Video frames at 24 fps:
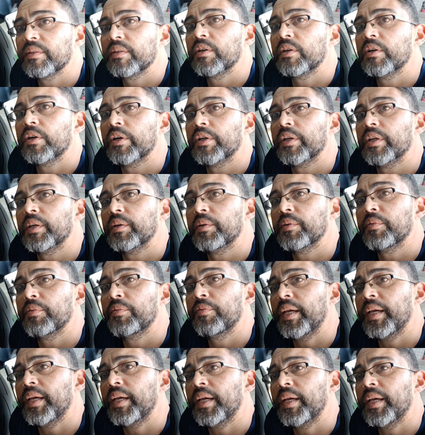it on a
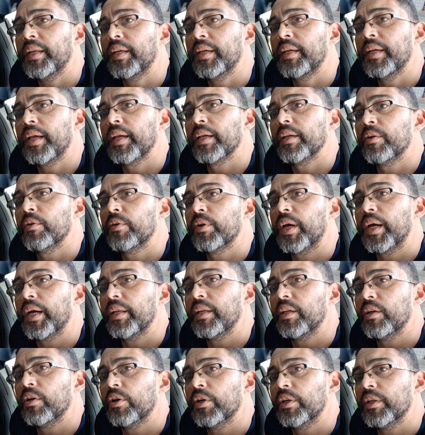Friday and go
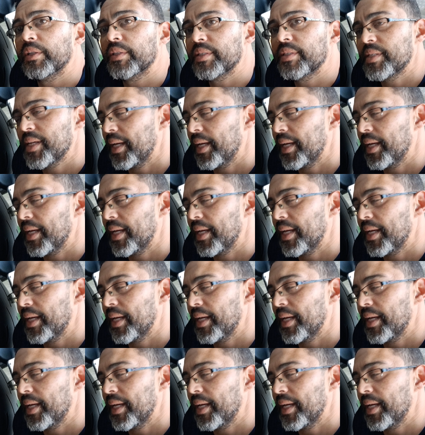riding on a